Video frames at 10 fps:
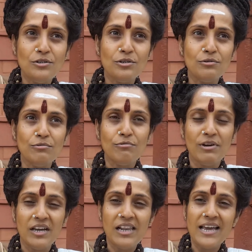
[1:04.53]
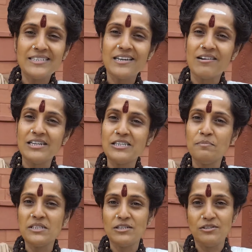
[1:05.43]
to realize our
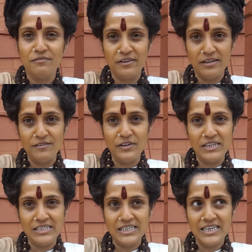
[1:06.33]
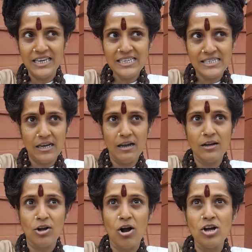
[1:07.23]
ultimate divinity is a
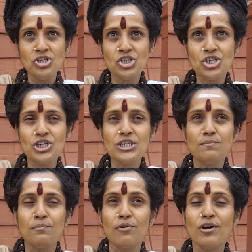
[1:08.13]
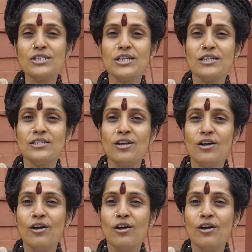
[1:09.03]
conscious process